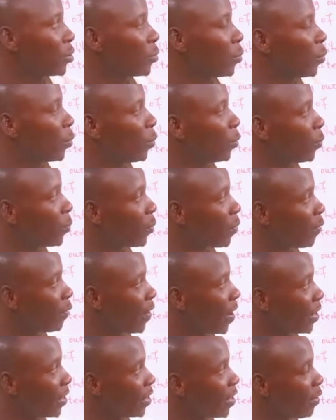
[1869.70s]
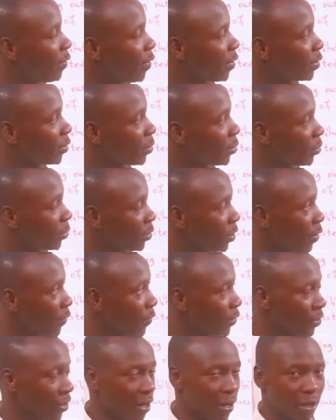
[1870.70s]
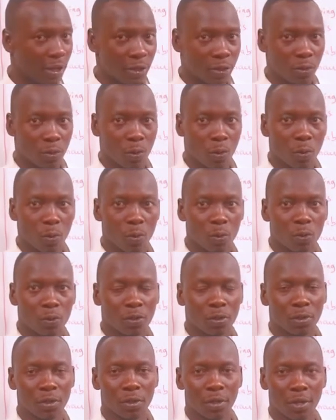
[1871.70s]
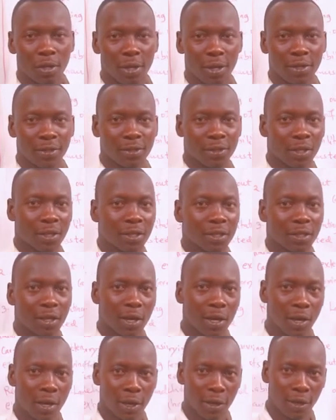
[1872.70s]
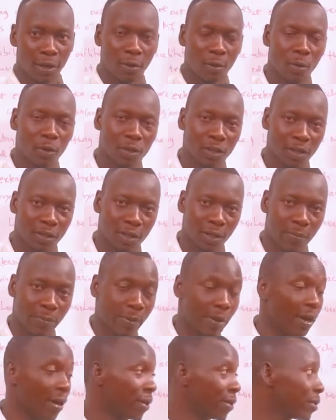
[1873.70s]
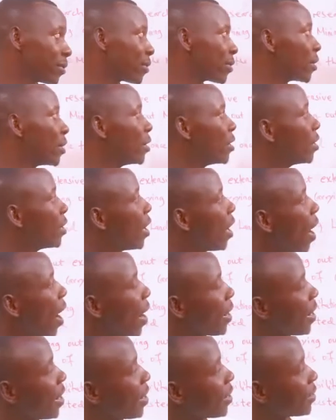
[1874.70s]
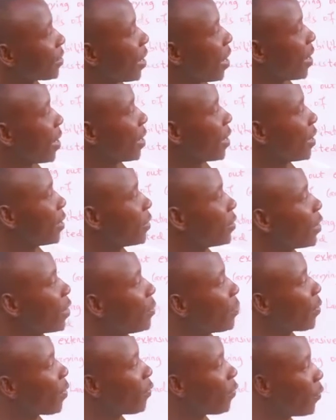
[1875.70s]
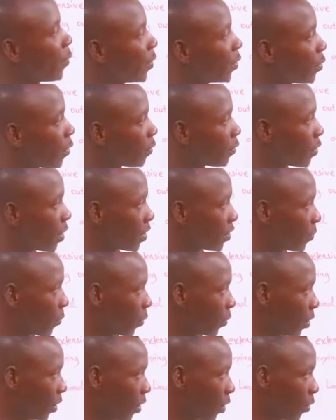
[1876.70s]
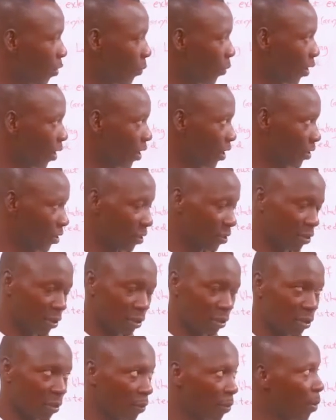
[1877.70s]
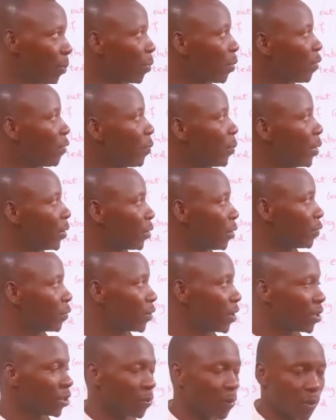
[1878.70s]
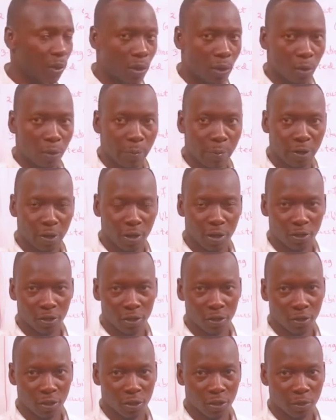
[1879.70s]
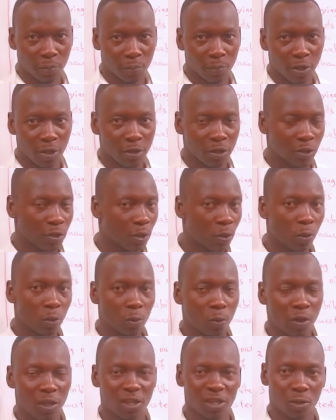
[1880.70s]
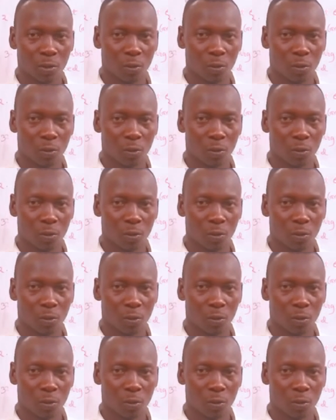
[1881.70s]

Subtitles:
to provide different social services like schools, health center, and the water supplies. Another is improvement of transport and the communication system. Improvement of transport and the communication system, this is due to the